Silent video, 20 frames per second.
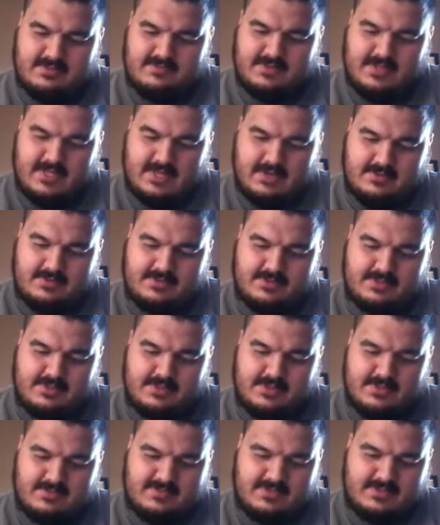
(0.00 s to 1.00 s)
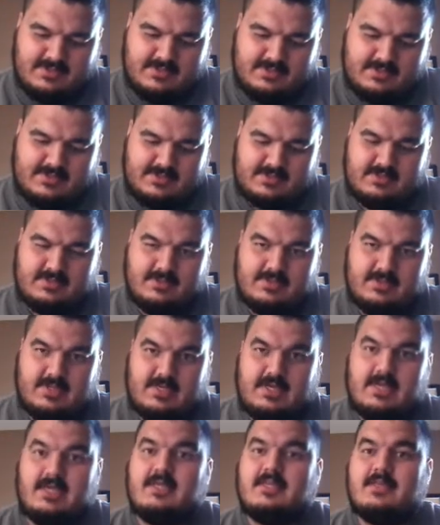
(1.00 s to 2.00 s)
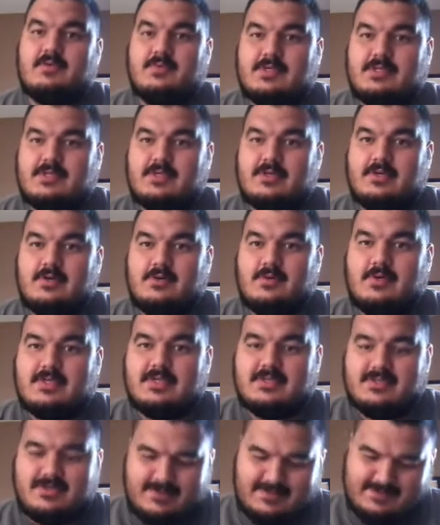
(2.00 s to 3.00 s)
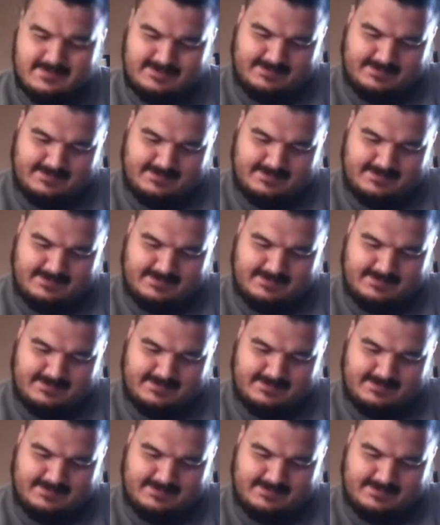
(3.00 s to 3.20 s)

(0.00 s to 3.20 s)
for the hours of service, and then we took a quiz.